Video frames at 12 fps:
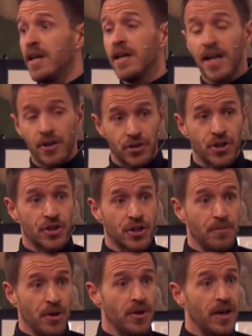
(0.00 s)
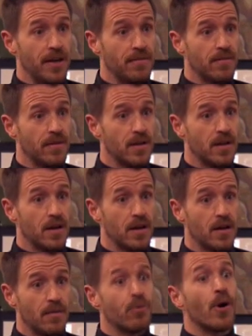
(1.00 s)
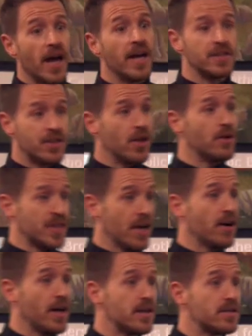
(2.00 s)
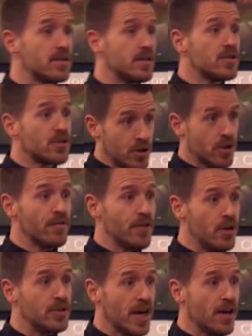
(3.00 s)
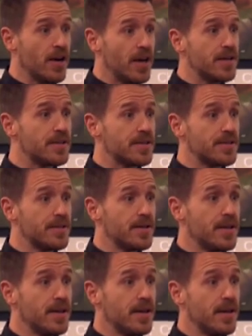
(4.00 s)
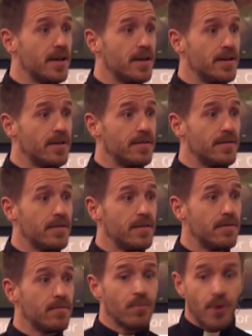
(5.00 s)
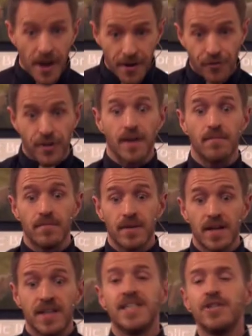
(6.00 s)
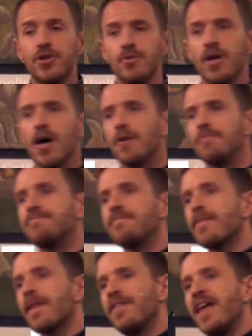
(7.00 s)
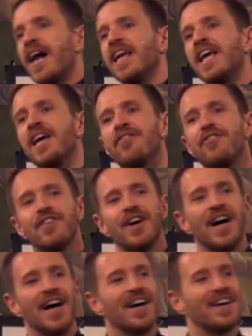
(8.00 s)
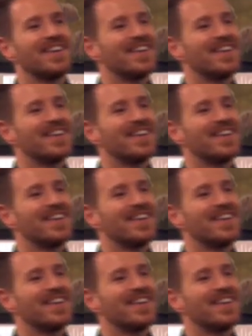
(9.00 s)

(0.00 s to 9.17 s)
in your church community. Pray into those areas, serve those areas, pray for them. Did you know that if uh,